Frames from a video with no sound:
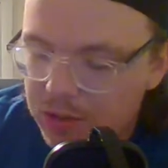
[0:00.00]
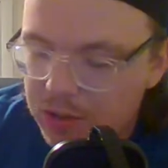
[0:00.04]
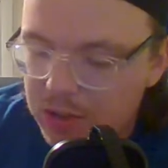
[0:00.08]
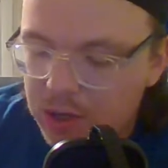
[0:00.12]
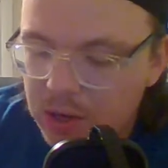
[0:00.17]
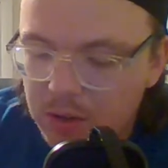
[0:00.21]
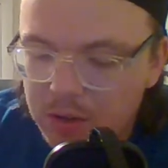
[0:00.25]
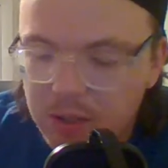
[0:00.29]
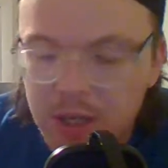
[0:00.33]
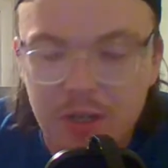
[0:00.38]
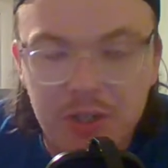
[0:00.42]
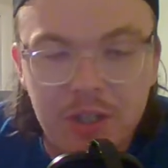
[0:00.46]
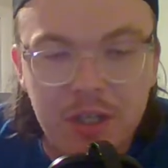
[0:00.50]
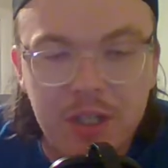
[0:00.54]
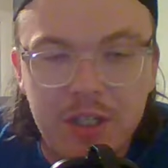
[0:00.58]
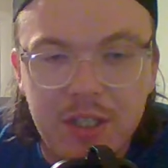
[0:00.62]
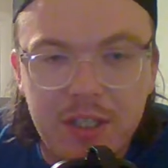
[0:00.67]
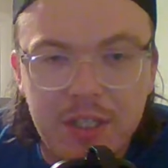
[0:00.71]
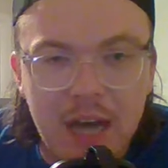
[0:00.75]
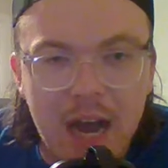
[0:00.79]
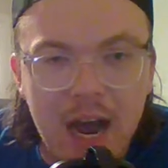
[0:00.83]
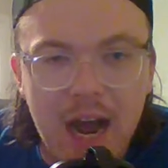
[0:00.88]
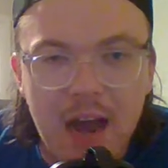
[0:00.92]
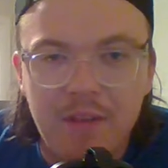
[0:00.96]
So let's just
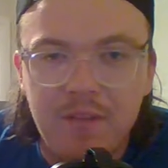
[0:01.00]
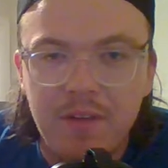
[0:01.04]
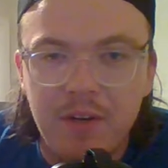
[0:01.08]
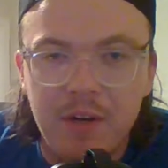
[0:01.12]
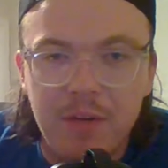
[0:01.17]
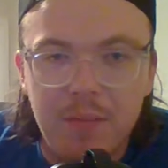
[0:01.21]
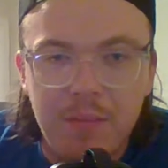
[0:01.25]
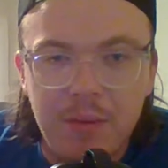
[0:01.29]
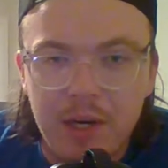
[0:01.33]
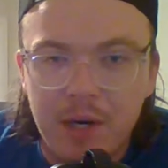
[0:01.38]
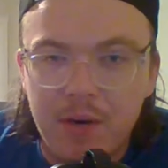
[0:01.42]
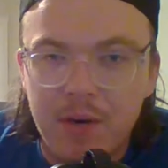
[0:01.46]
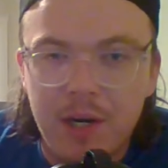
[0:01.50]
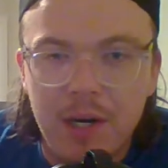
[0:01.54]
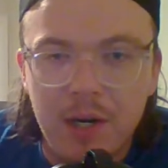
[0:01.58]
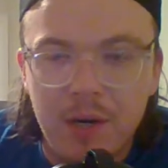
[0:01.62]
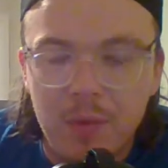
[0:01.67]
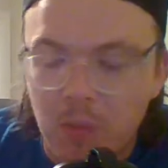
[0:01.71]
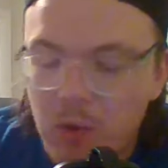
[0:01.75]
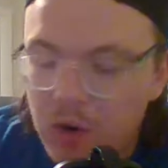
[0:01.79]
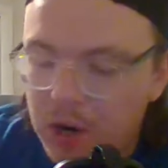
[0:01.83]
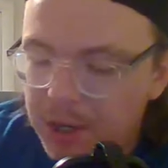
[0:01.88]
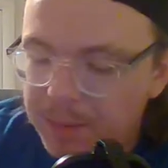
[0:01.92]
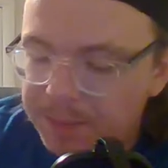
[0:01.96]
dive into period
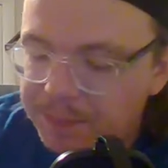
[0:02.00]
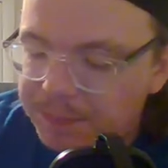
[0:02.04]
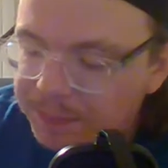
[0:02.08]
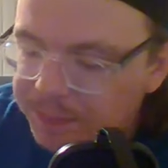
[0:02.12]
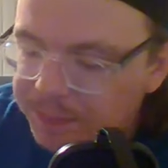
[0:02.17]
one.